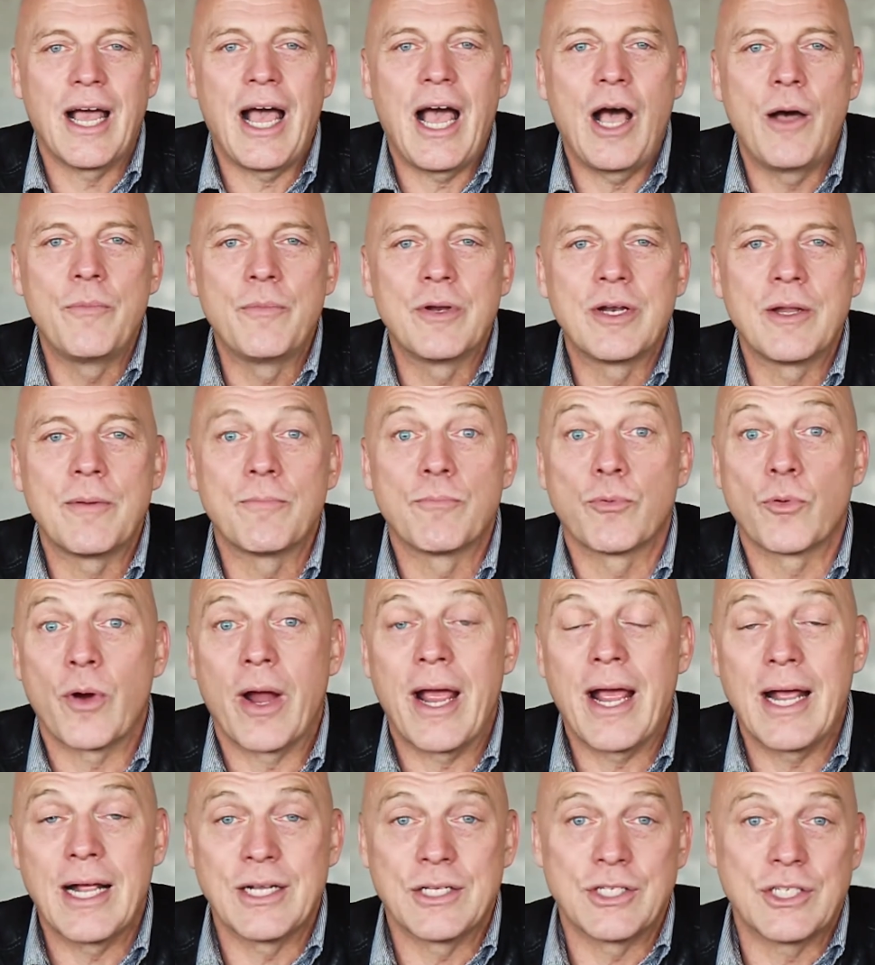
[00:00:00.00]
how many
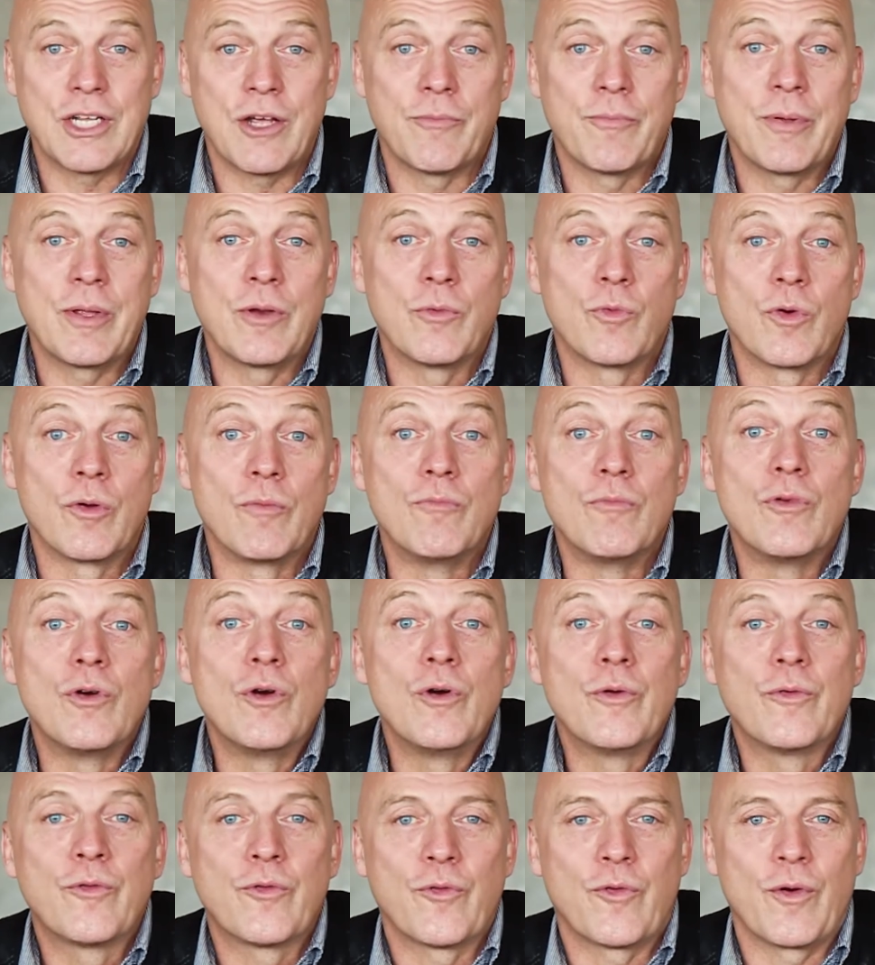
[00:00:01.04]
brands have been
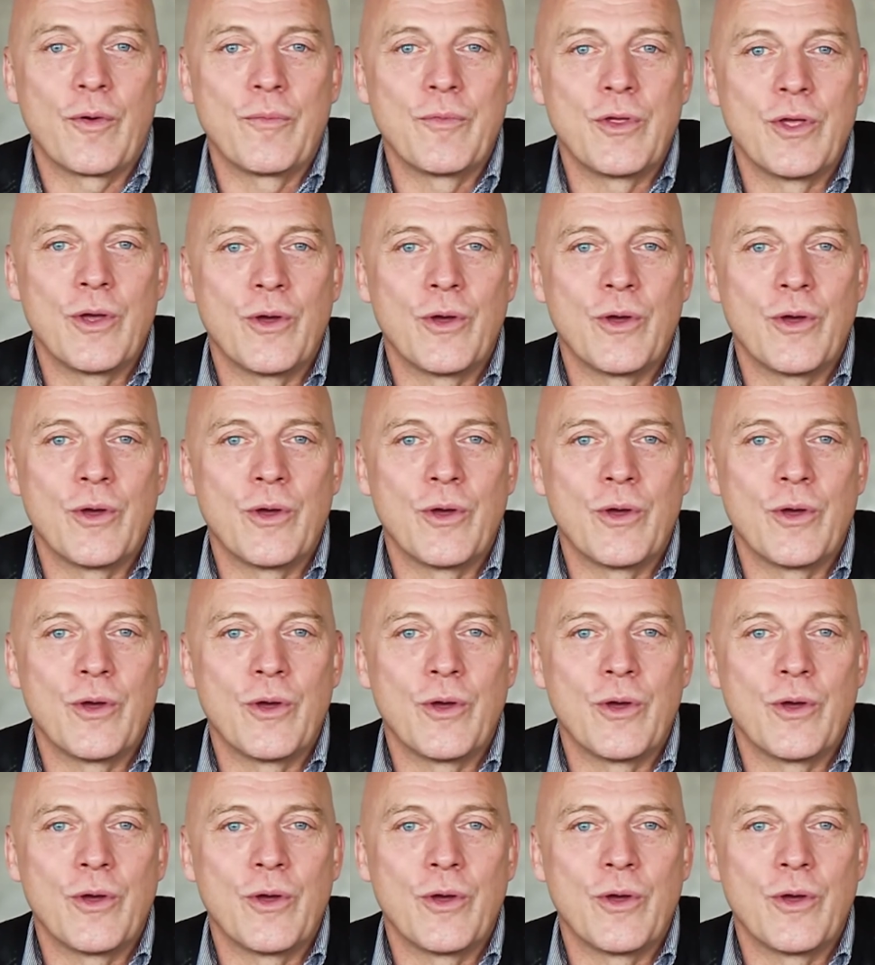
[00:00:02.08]
removed from